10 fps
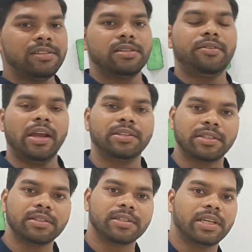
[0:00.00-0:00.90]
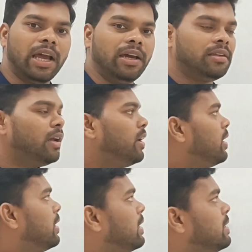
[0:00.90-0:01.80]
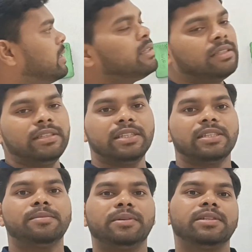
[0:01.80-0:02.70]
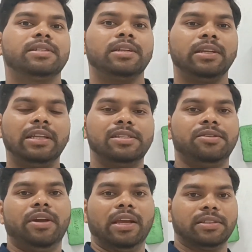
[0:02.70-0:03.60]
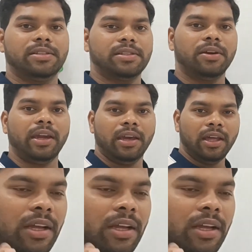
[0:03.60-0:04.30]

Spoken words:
interactions and London dispersion interactions. Okay,